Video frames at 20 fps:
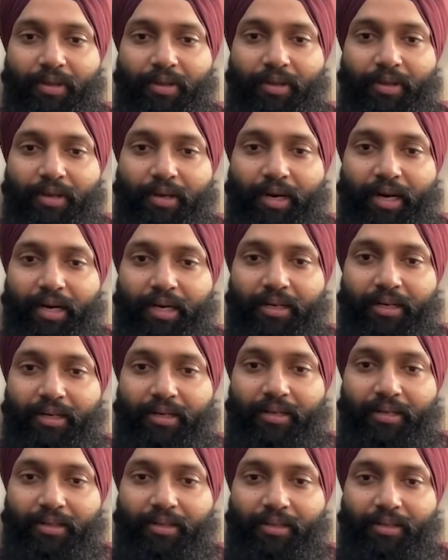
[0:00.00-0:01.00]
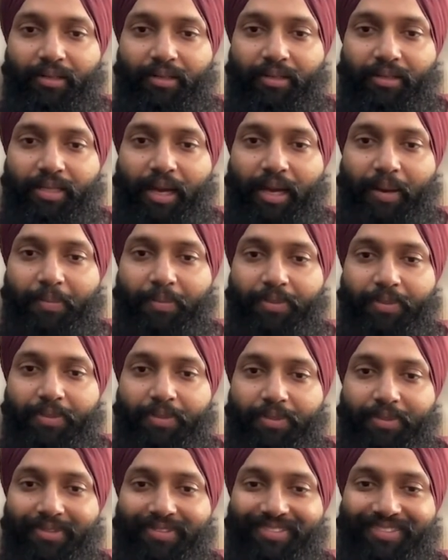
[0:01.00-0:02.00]
Right? This
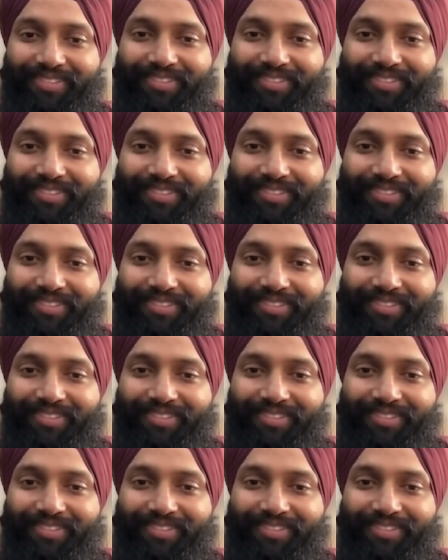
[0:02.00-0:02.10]
happens.